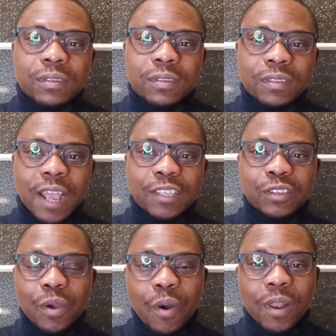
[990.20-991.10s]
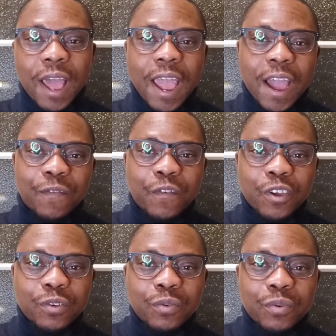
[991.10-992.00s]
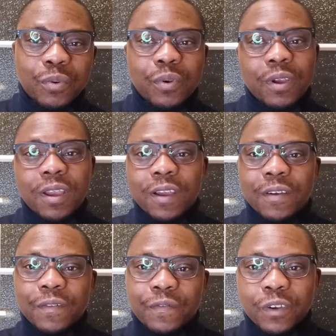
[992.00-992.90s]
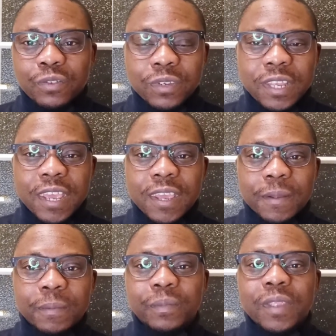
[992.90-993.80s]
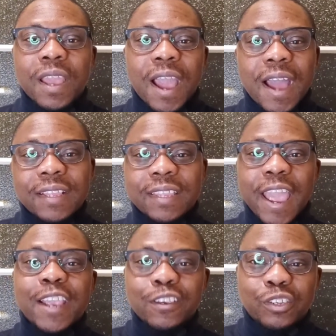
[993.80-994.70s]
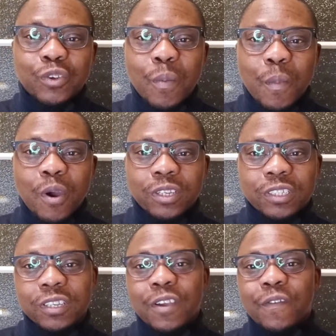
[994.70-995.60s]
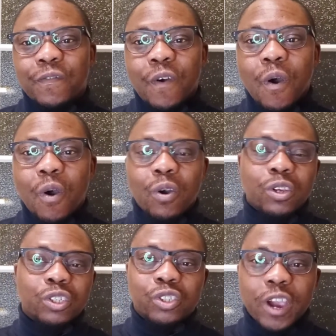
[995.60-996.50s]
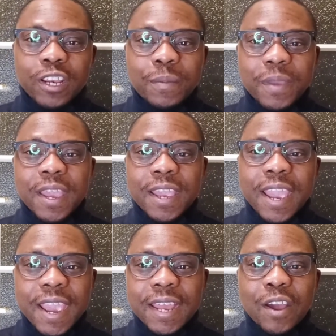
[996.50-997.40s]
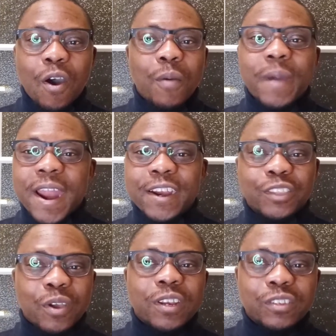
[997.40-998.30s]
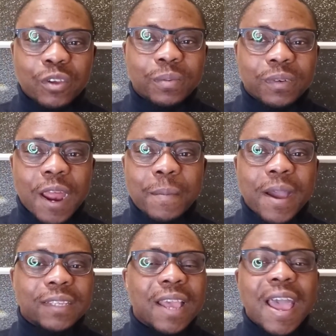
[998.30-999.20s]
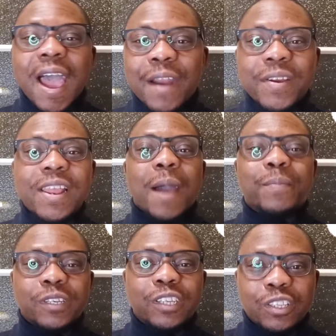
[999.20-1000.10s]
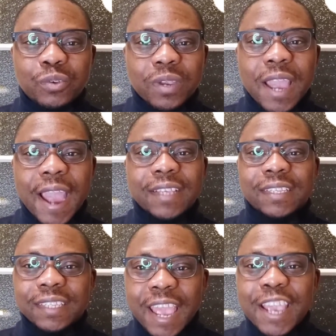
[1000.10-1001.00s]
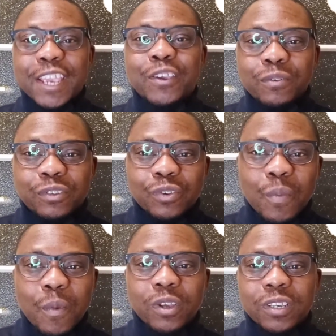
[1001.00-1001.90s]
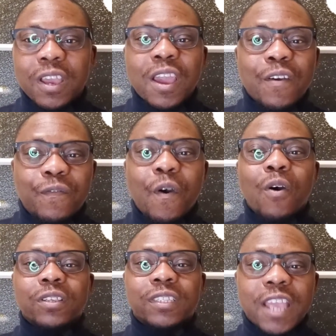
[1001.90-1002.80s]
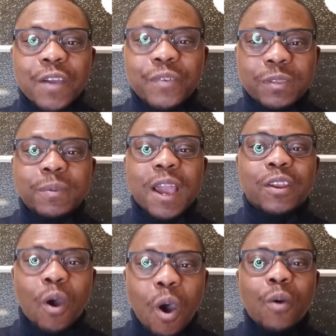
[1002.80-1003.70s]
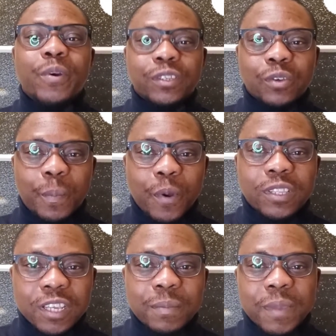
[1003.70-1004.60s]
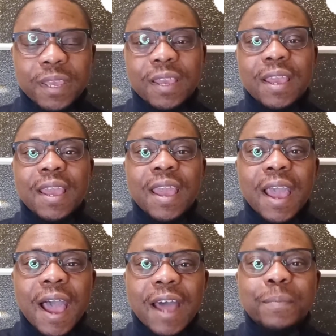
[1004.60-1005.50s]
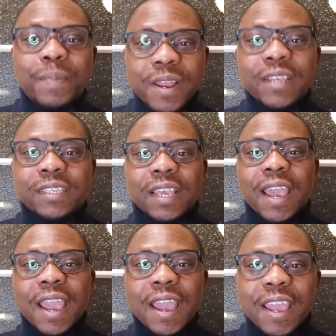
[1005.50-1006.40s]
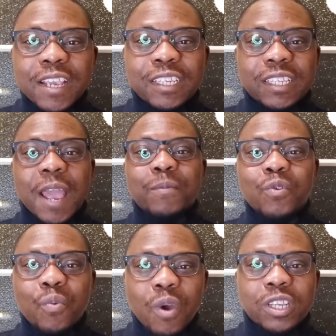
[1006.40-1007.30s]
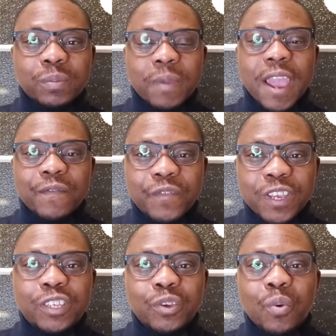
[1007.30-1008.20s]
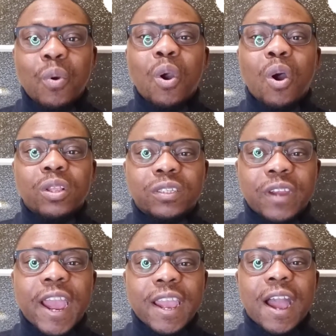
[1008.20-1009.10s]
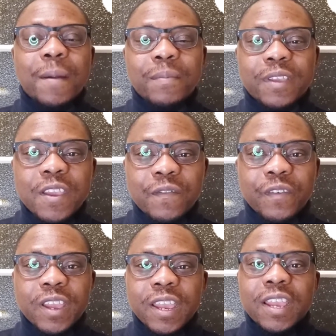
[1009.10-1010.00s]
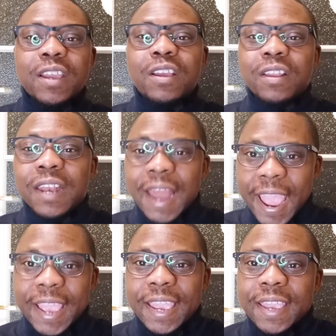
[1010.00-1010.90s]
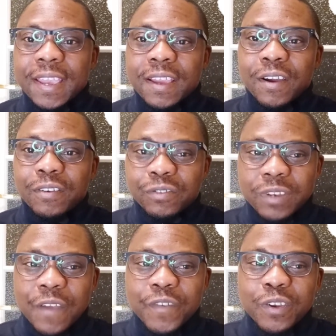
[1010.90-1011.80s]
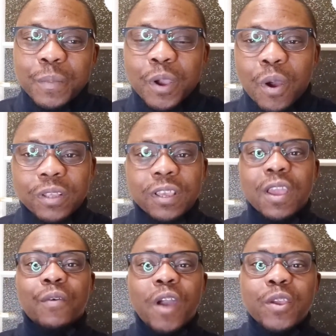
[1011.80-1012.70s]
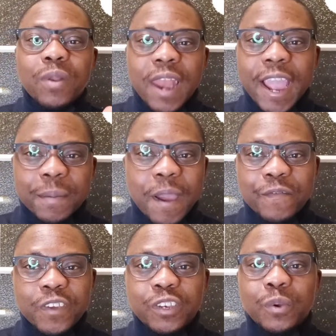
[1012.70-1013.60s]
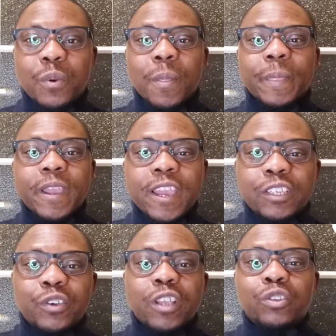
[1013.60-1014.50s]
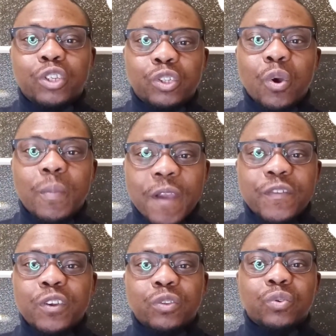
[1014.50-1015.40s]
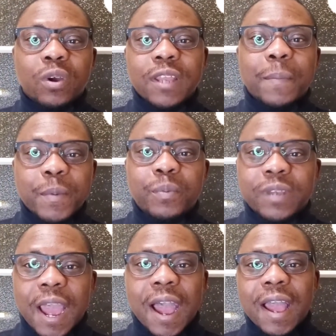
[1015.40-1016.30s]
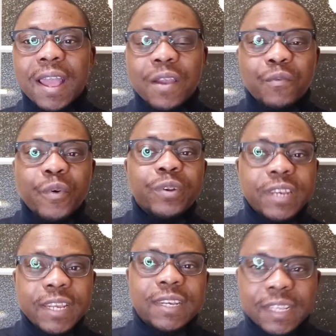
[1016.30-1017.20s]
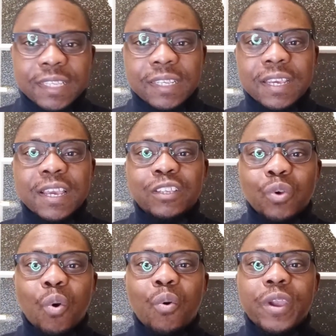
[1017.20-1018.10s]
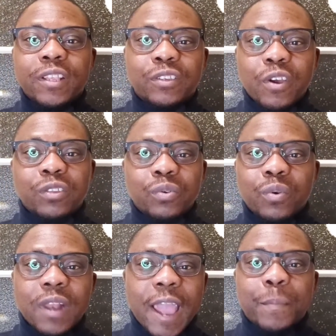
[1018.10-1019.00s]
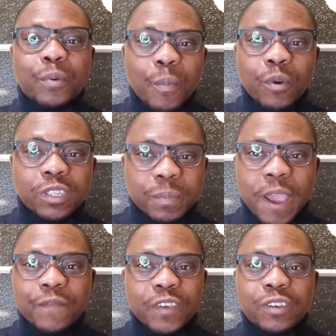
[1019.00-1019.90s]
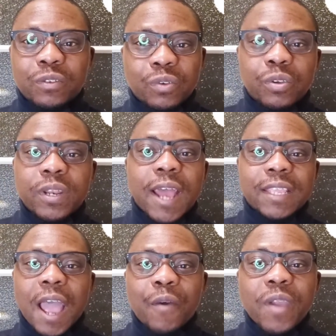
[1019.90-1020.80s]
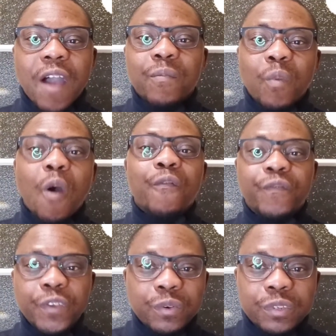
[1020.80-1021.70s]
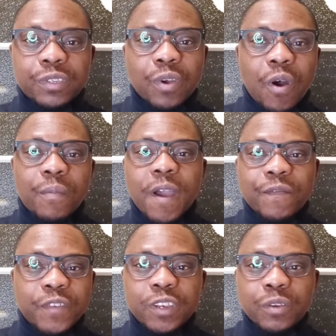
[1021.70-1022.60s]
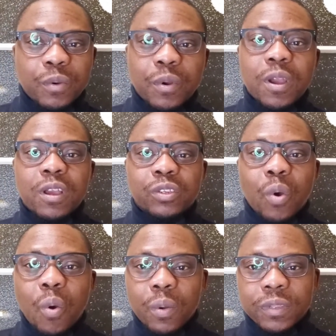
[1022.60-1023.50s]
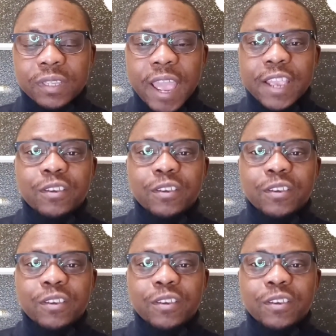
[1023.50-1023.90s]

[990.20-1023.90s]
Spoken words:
that is all I have for you for today, and thank you so much for joining me again. All my returning subscribers, I really appreciate you guys. Thank you so much for staying with me and always supporting me. And please, each time you watch my video, try and give a like to the video, because when you like my video, it's going to show my video to other people that will need it. So it's going to like promote my videos, so that I will have more views on my video. So thank you